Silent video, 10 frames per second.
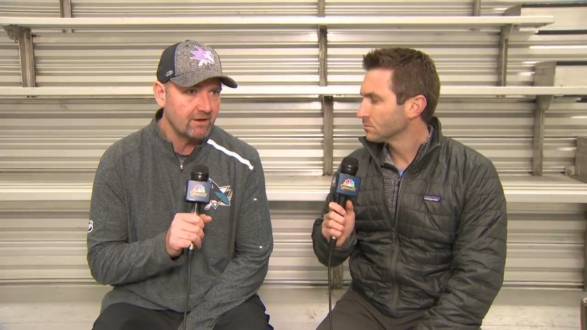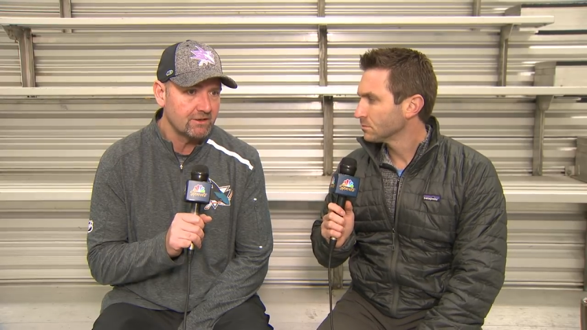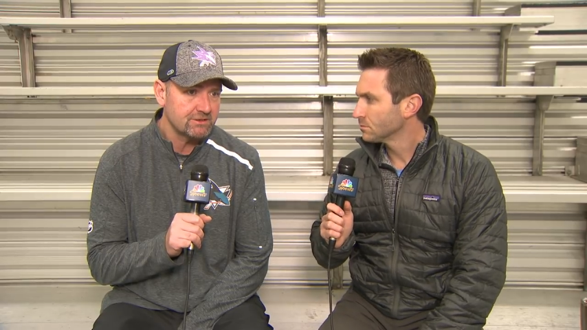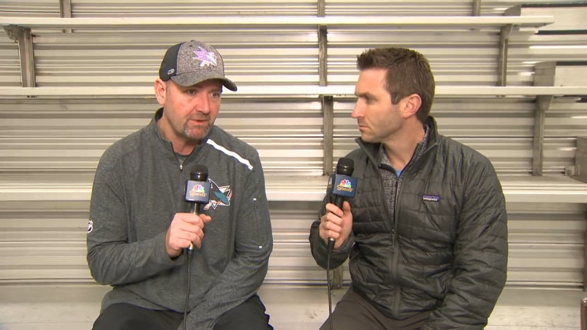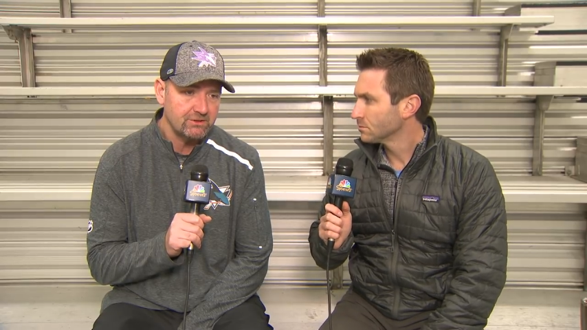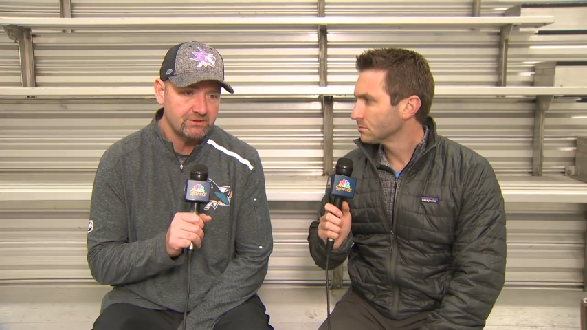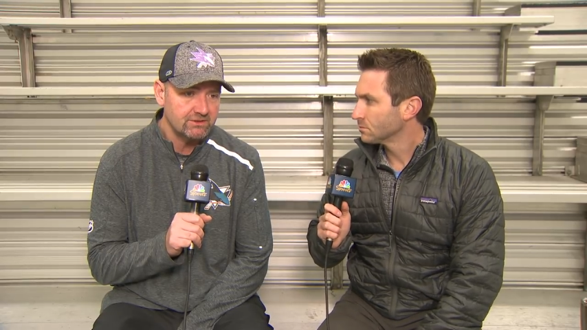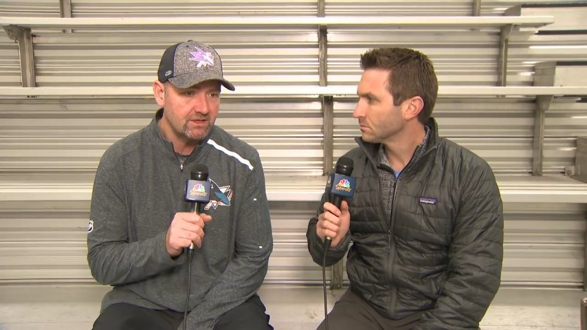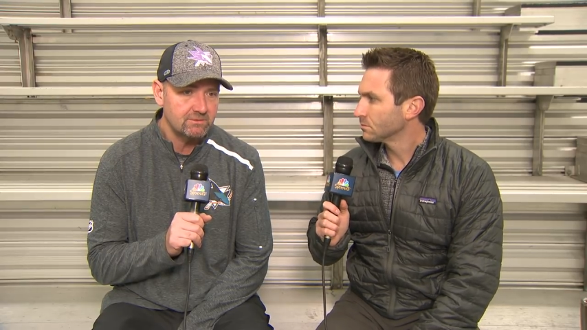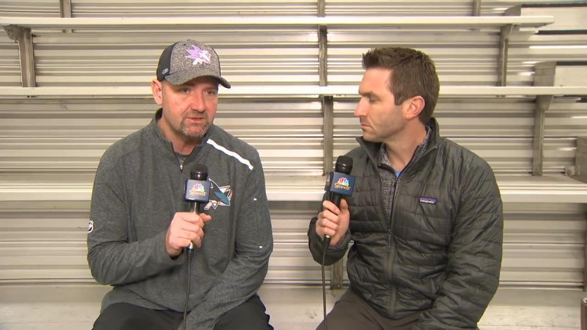Speaker 1: Our special
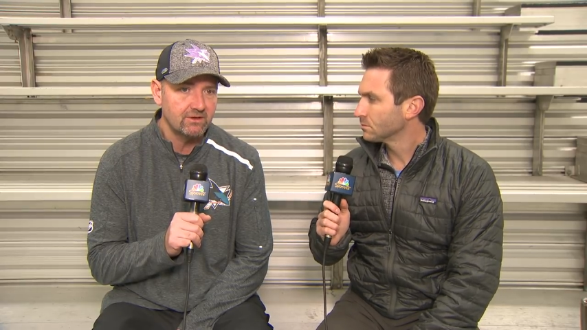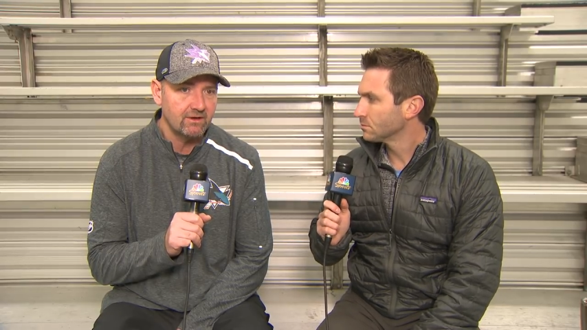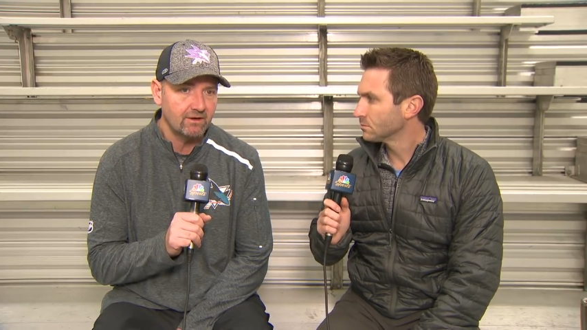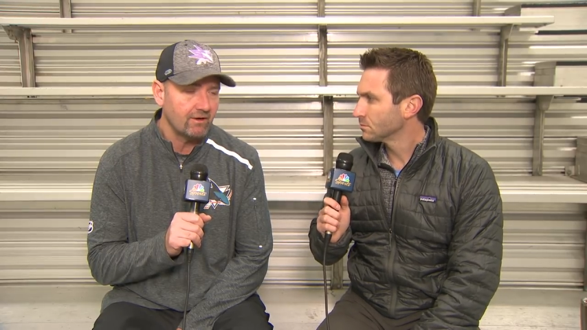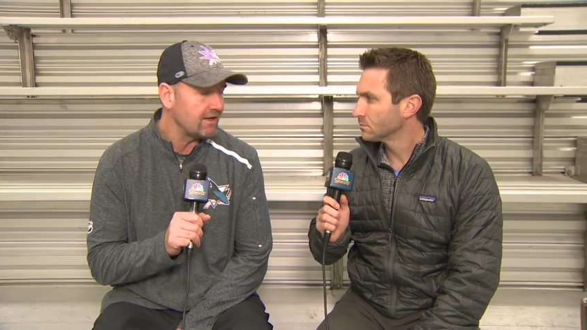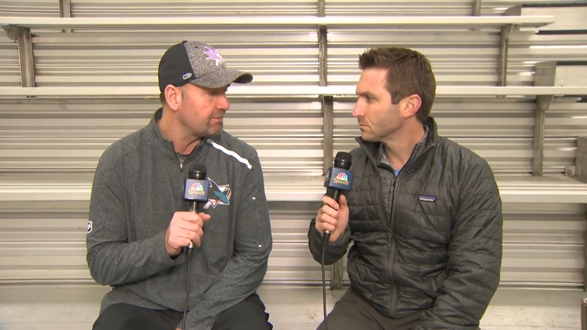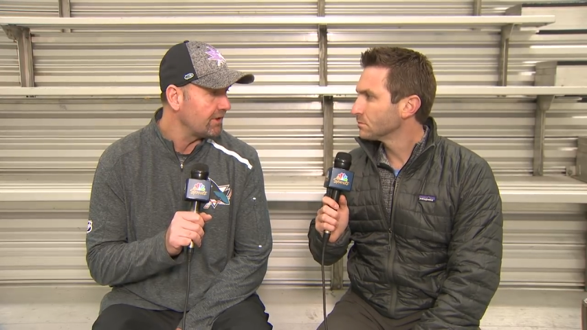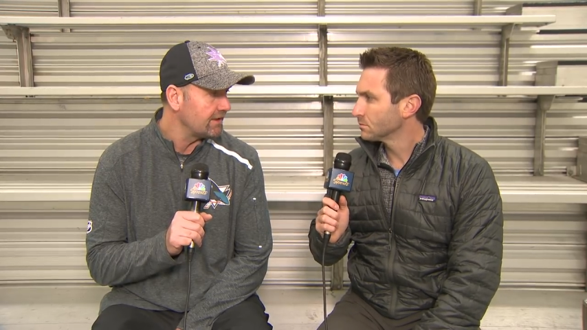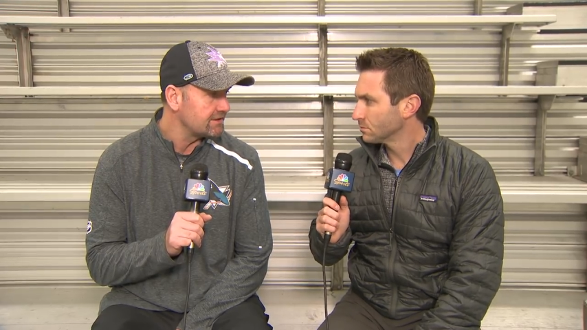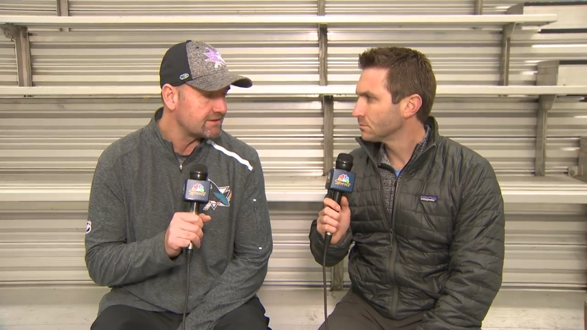teams are in a great
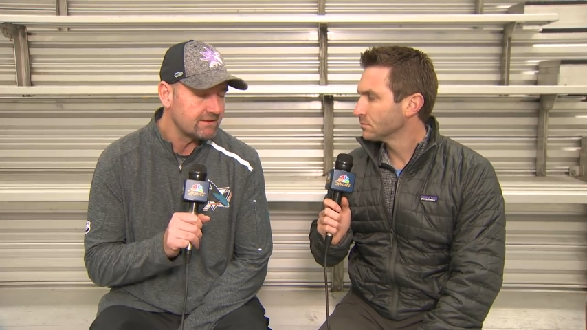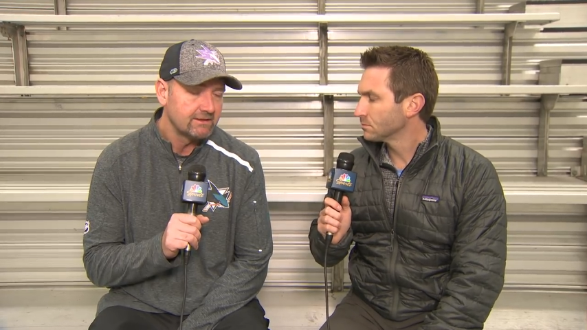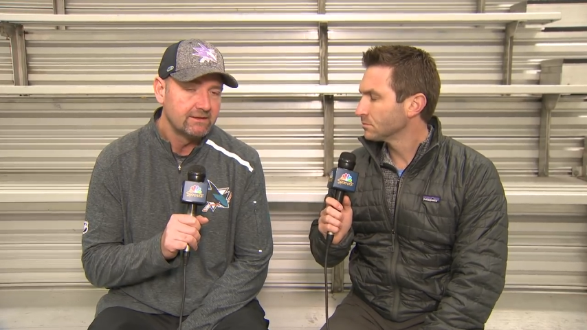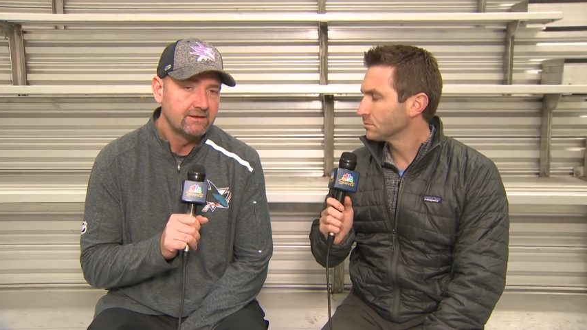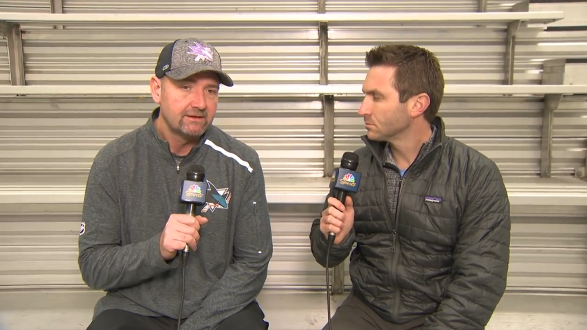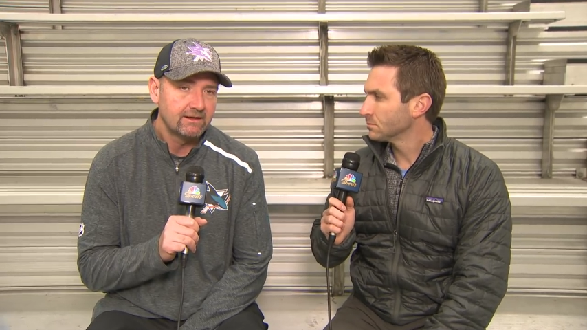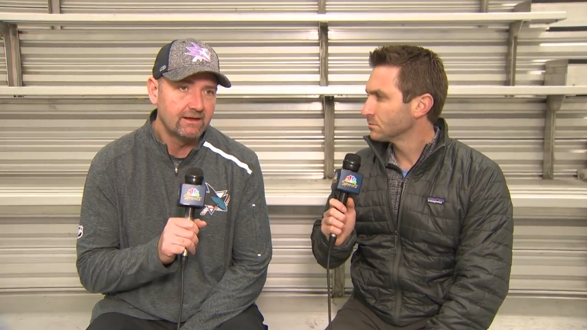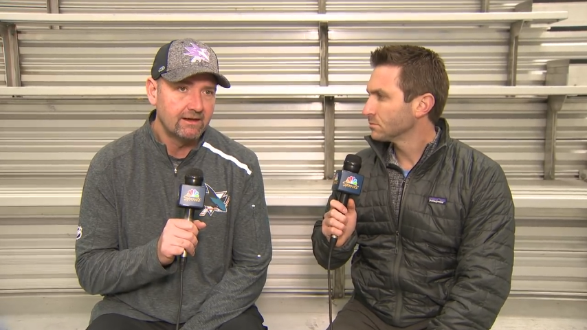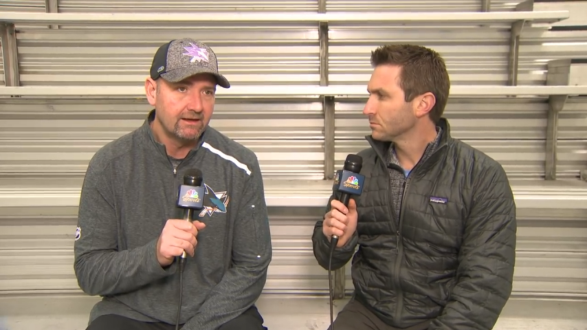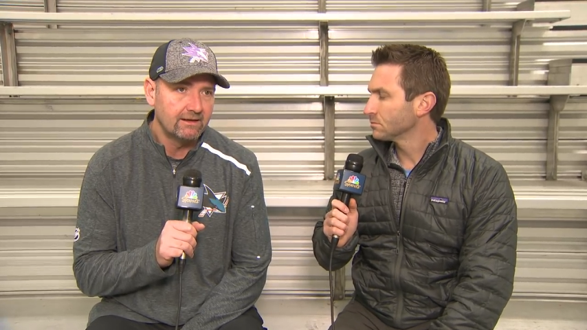place. We've
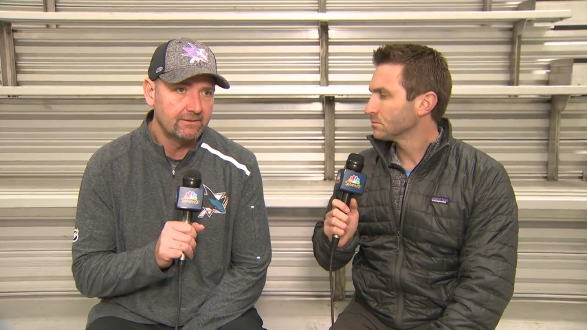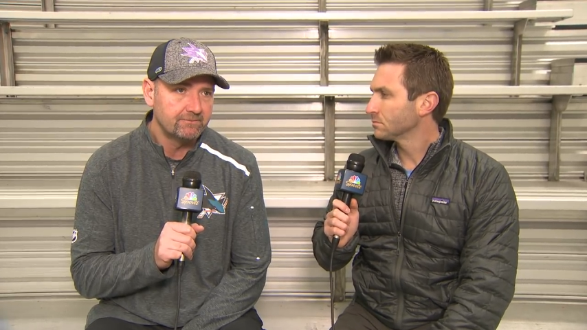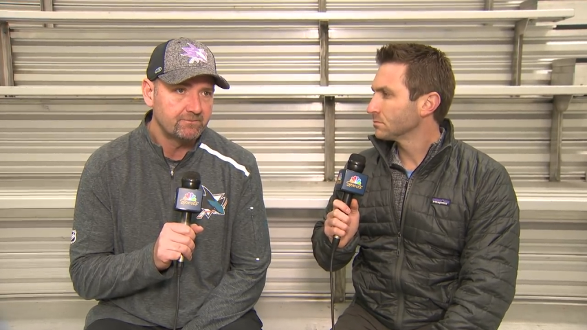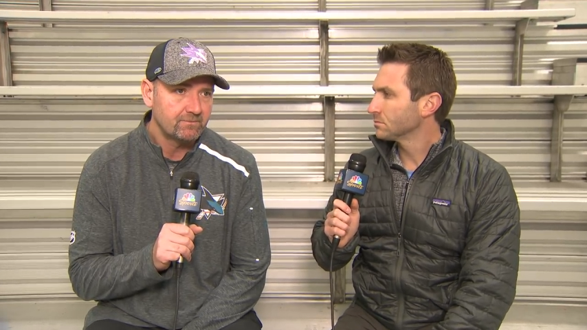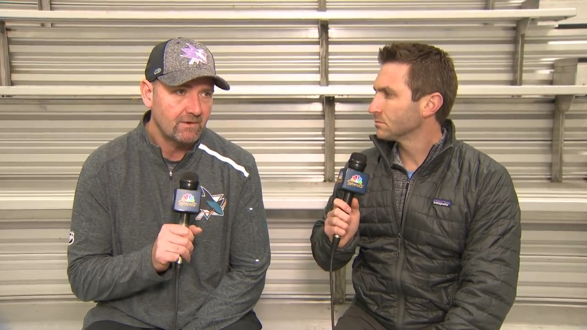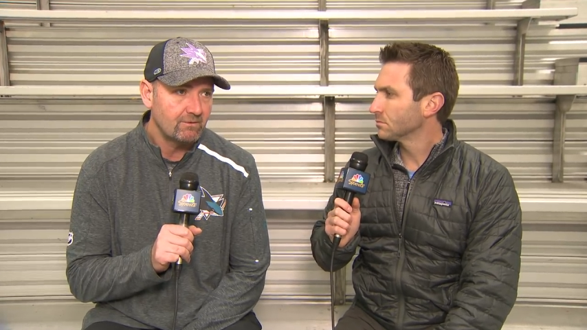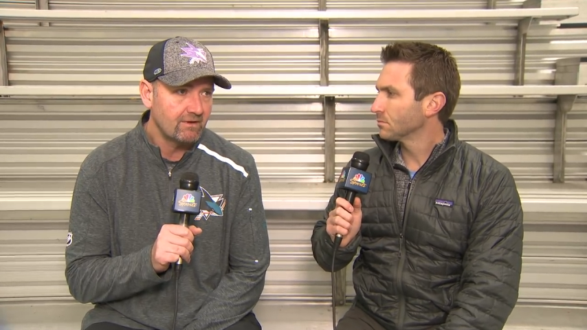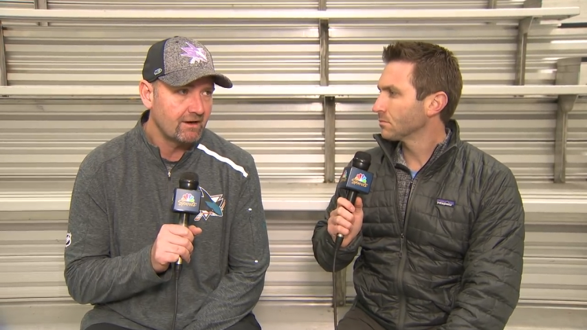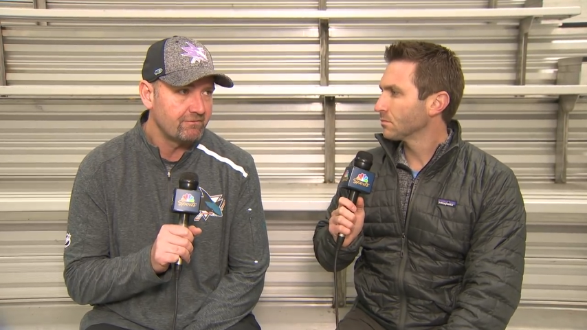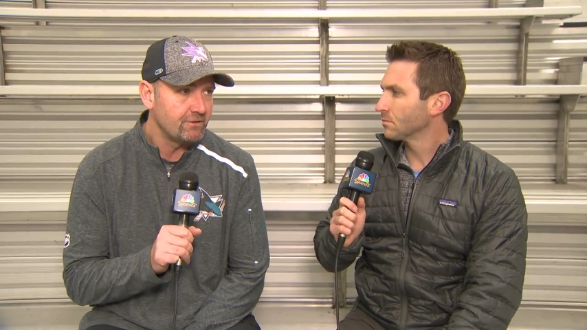
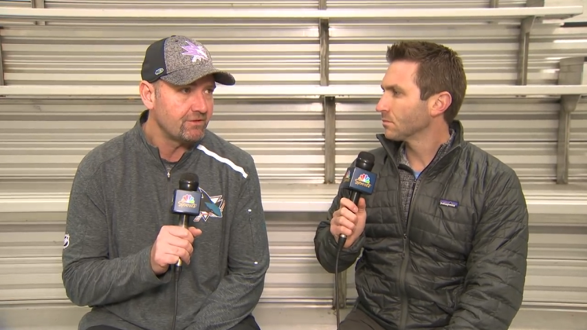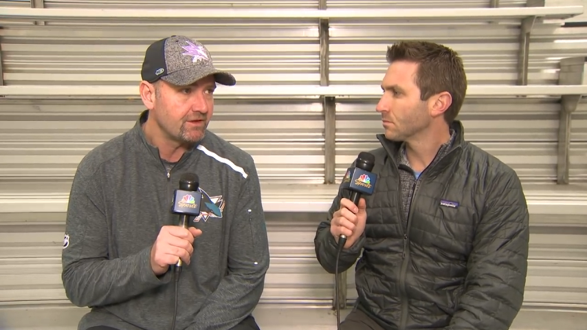got a few